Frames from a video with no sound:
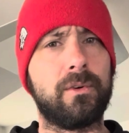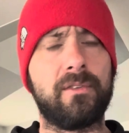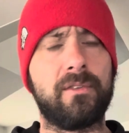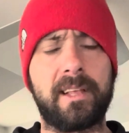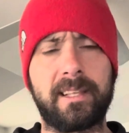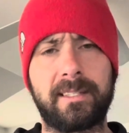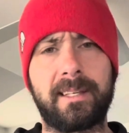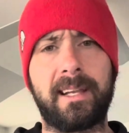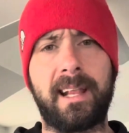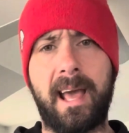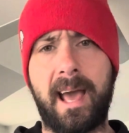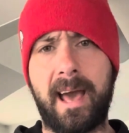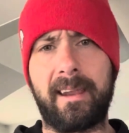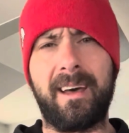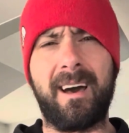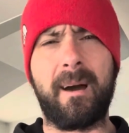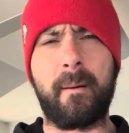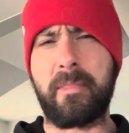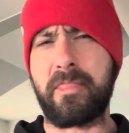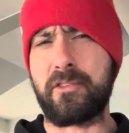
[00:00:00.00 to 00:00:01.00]
that's going to add
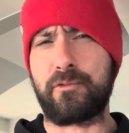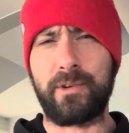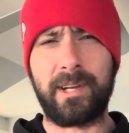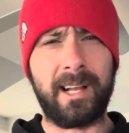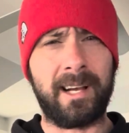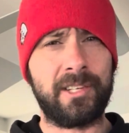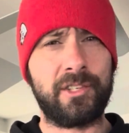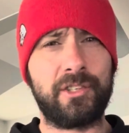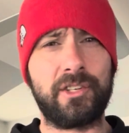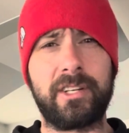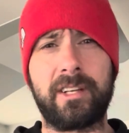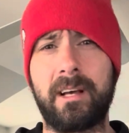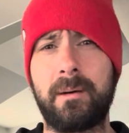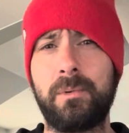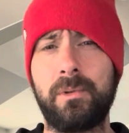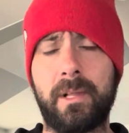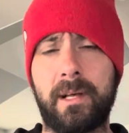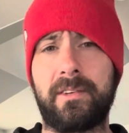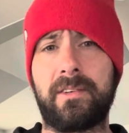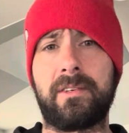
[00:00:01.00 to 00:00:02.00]
up. 300
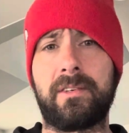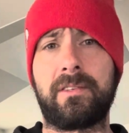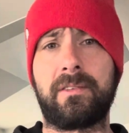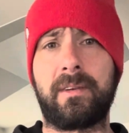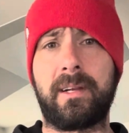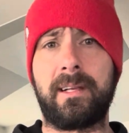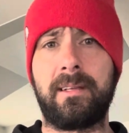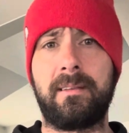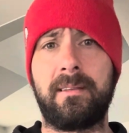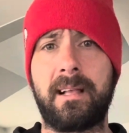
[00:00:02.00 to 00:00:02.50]
double unders, right?